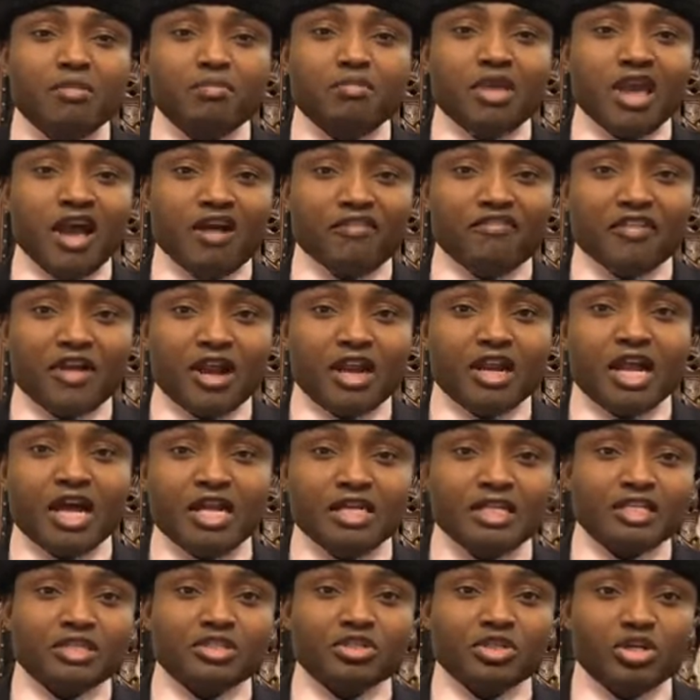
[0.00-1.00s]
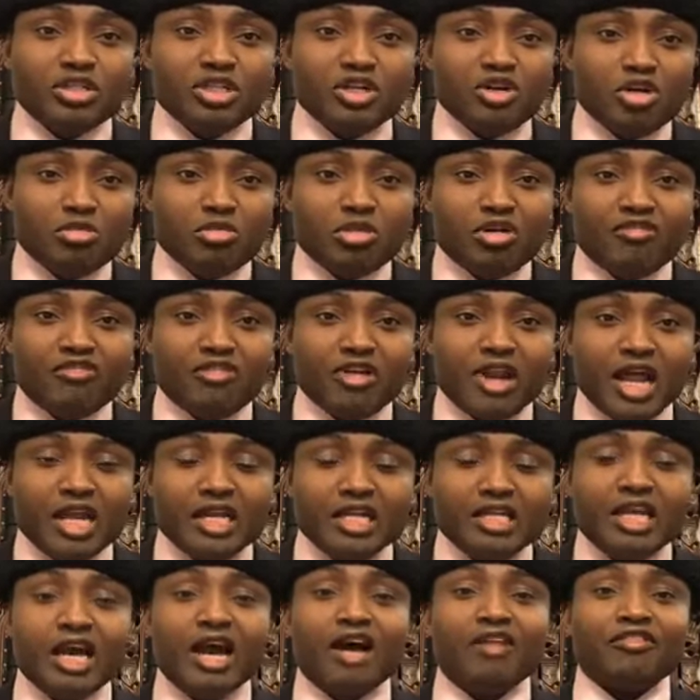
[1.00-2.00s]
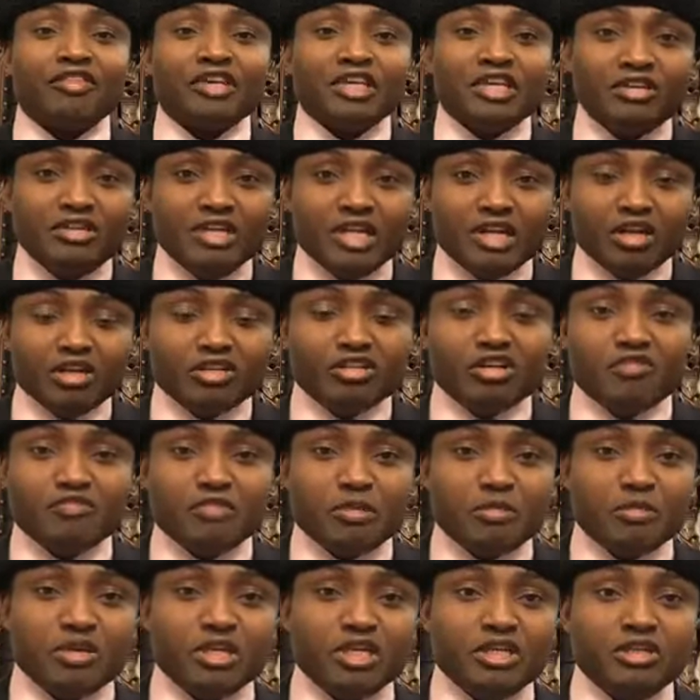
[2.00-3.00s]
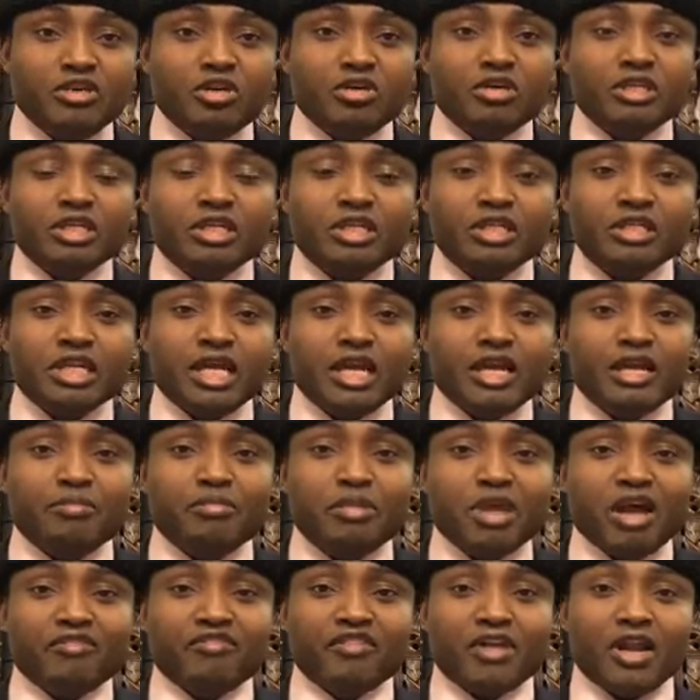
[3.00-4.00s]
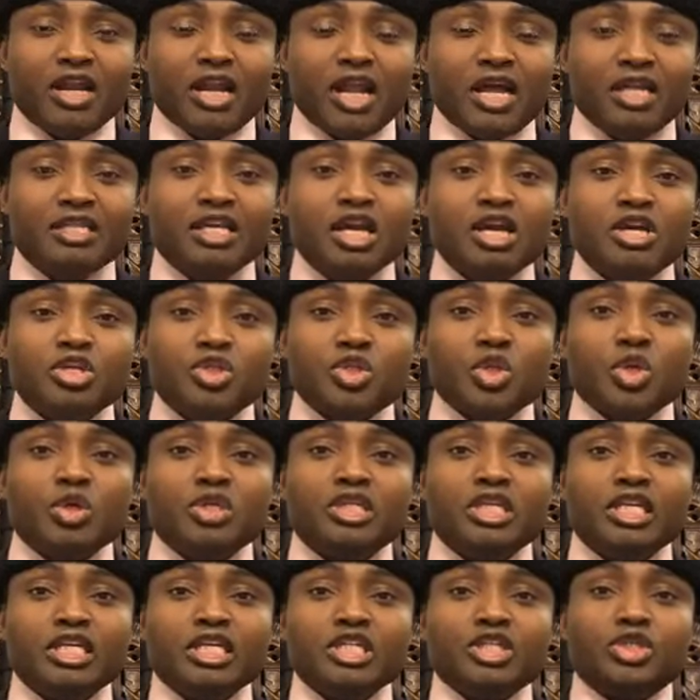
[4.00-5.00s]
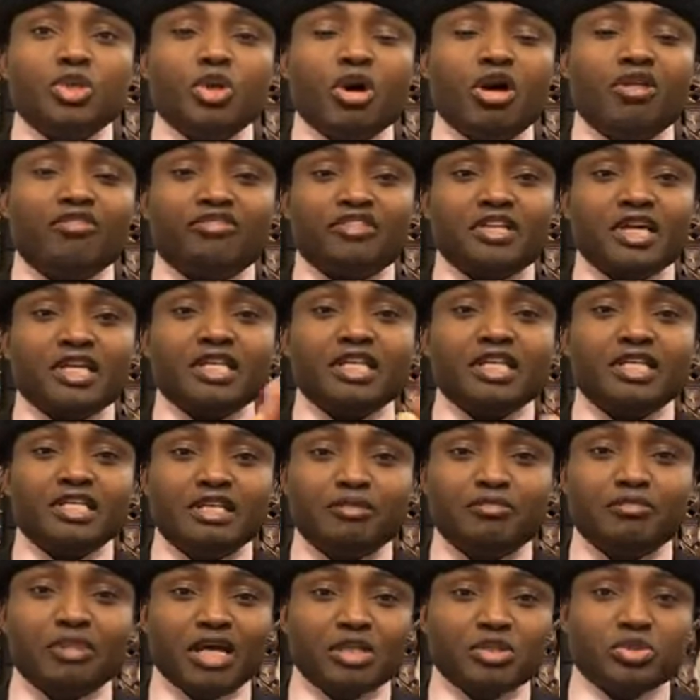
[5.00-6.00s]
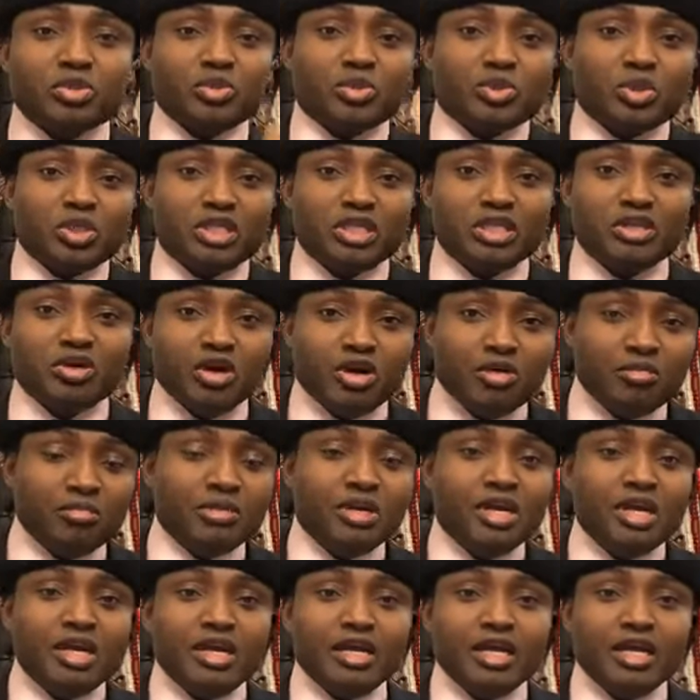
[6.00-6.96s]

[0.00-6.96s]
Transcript: Biafra land is not the home of Fulani. They have killed a lot of people in Biafra land. So the issue of taking the battle to the home